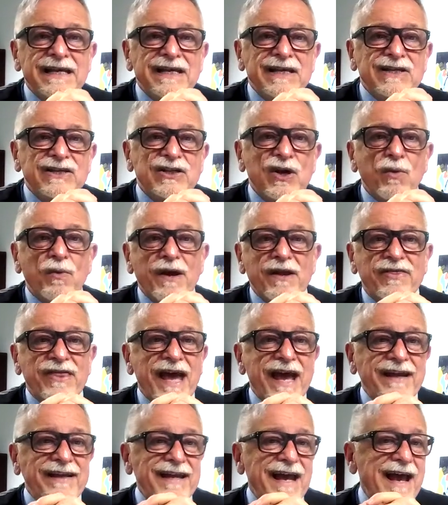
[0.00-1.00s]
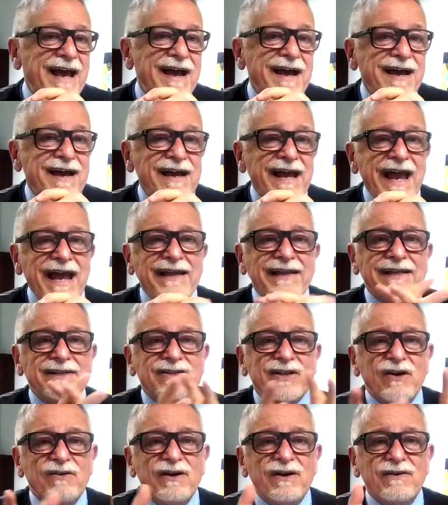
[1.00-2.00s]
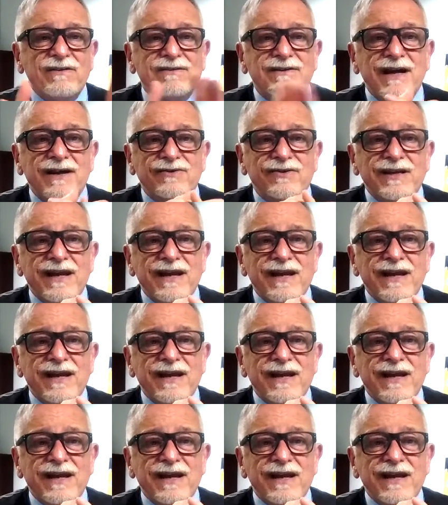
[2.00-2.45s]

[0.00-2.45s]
So with that, hey, let's go to Dr.